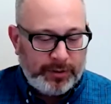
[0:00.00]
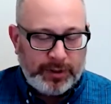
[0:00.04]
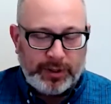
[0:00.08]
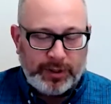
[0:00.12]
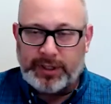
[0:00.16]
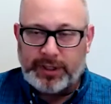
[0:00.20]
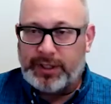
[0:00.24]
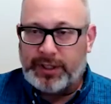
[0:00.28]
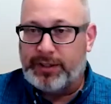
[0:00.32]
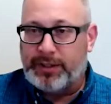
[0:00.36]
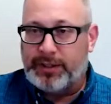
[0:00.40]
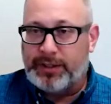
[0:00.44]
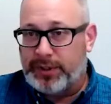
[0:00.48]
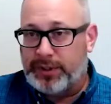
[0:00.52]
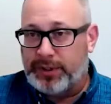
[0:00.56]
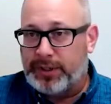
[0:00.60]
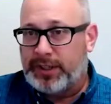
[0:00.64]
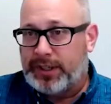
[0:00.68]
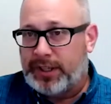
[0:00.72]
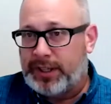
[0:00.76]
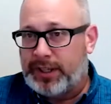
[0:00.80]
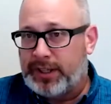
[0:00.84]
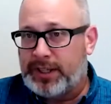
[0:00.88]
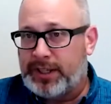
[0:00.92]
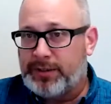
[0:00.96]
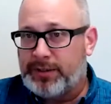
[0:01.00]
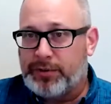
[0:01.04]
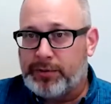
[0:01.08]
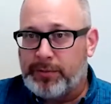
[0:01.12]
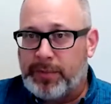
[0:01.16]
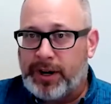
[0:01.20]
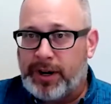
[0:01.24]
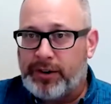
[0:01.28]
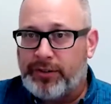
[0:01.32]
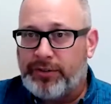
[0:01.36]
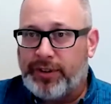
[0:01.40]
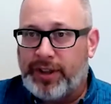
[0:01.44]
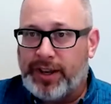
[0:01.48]
again from
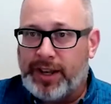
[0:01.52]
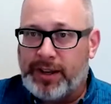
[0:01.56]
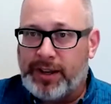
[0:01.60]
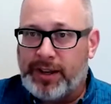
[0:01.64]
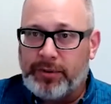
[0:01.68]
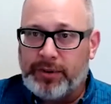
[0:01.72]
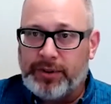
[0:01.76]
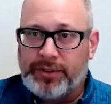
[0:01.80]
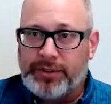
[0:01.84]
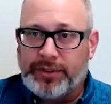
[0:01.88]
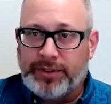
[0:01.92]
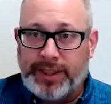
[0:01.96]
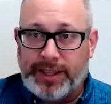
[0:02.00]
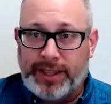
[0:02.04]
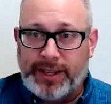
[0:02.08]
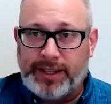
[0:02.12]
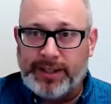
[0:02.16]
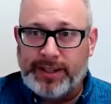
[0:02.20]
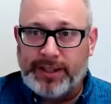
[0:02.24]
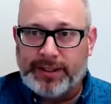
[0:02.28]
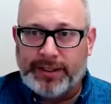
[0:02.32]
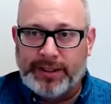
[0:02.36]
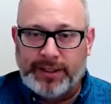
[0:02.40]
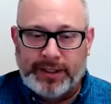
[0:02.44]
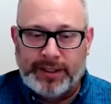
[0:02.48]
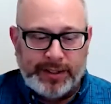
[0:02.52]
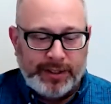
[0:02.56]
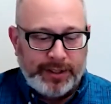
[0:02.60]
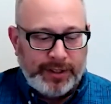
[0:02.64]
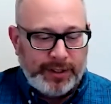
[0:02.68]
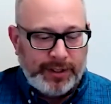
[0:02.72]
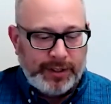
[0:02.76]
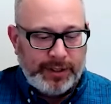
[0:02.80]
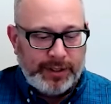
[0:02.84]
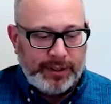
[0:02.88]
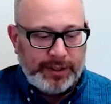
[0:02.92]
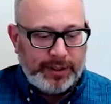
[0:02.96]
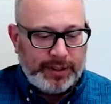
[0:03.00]
our side with data,
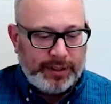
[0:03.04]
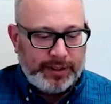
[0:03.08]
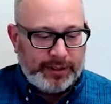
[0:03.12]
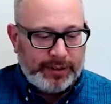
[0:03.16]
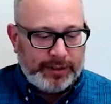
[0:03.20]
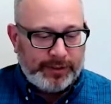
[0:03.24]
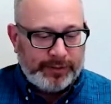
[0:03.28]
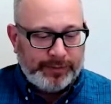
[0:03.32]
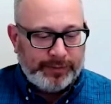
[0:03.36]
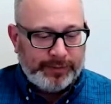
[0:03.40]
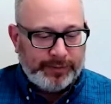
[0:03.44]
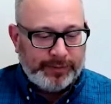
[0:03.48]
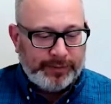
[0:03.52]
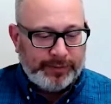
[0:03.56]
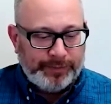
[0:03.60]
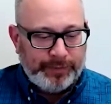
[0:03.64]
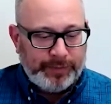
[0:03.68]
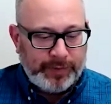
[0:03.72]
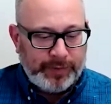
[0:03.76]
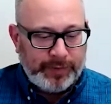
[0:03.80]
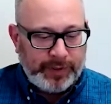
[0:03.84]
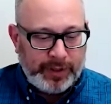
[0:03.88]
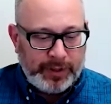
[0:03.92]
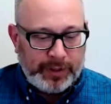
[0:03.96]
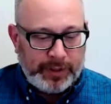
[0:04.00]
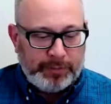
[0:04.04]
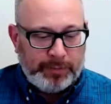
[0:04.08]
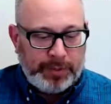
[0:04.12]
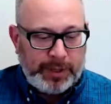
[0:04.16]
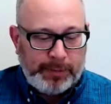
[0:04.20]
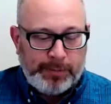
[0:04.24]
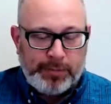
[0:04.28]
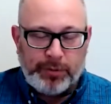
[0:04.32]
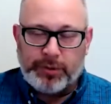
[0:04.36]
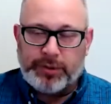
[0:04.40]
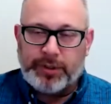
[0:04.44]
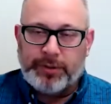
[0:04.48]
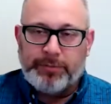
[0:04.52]
the
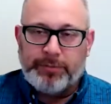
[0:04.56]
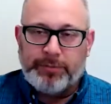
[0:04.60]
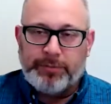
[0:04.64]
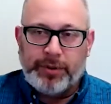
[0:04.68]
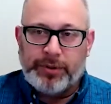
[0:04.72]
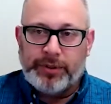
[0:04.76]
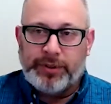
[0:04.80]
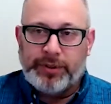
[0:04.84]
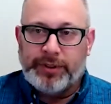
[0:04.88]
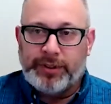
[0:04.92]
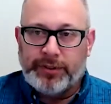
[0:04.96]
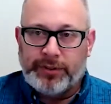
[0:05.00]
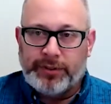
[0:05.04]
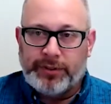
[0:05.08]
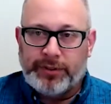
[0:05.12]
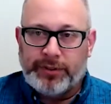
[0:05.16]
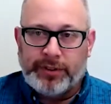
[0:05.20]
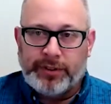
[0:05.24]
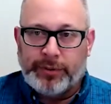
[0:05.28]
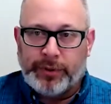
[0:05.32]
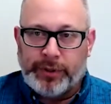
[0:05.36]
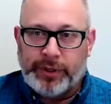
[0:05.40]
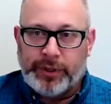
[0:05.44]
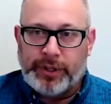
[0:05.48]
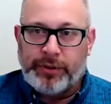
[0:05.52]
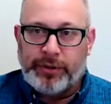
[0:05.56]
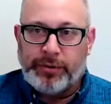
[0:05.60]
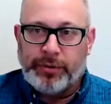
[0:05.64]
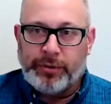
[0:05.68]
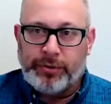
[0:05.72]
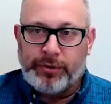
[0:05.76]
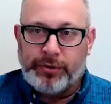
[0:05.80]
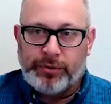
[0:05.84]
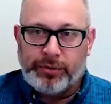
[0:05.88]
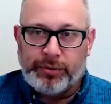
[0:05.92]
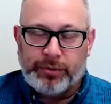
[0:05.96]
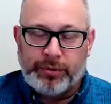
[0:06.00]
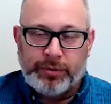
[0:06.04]
people component is very
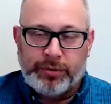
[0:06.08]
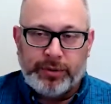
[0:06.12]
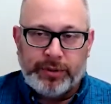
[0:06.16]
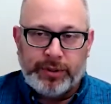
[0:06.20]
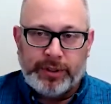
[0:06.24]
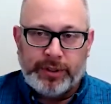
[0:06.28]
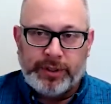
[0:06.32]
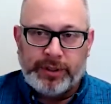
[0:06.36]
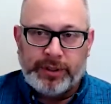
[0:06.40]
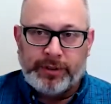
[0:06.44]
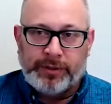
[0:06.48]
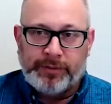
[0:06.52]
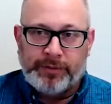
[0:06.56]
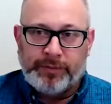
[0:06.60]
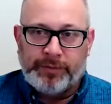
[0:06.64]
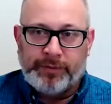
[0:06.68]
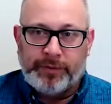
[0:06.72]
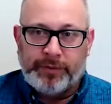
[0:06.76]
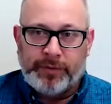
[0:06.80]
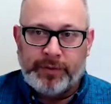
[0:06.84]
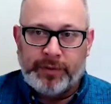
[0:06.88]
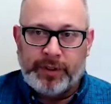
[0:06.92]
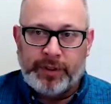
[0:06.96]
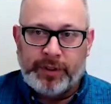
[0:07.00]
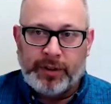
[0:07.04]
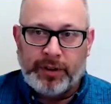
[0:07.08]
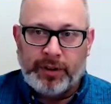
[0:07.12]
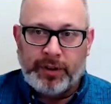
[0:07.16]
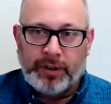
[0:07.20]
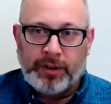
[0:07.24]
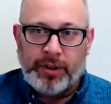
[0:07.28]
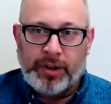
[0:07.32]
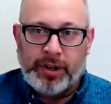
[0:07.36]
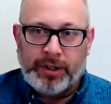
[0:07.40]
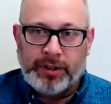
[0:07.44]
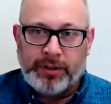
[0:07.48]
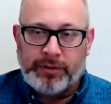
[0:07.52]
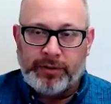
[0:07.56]
crucial. A
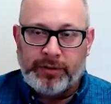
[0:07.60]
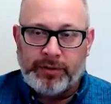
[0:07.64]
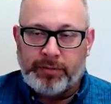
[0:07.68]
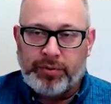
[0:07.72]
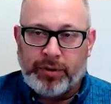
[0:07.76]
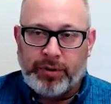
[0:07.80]
lot of the